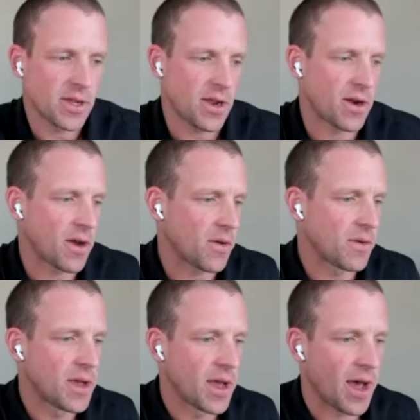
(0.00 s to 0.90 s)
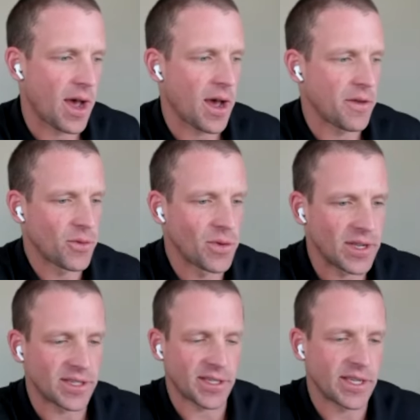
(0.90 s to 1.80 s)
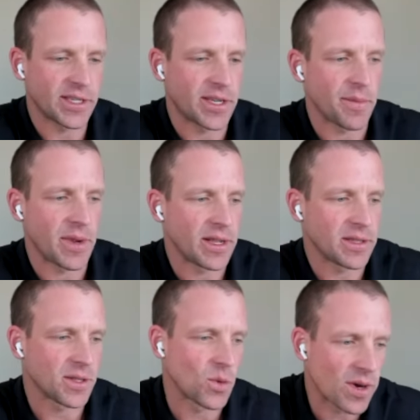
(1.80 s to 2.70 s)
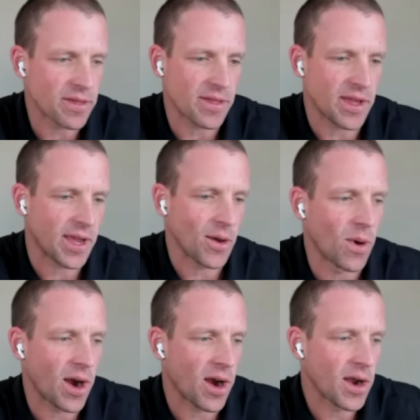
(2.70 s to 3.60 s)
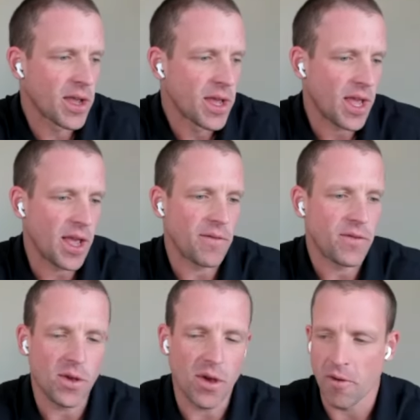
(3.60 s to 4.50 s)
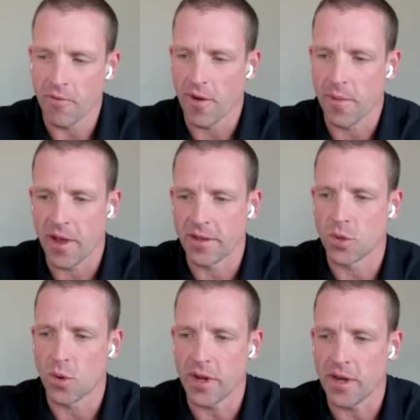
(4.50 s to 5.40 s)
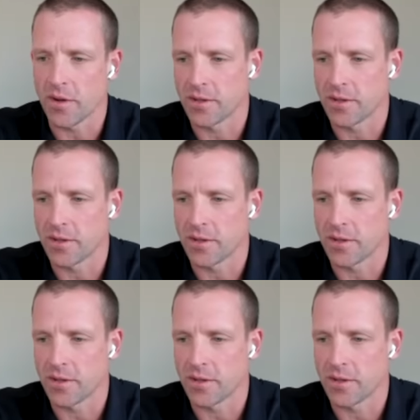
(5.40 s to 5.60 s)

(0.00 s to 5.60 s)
through this system. And it's the one thing where if you go from a 20 to a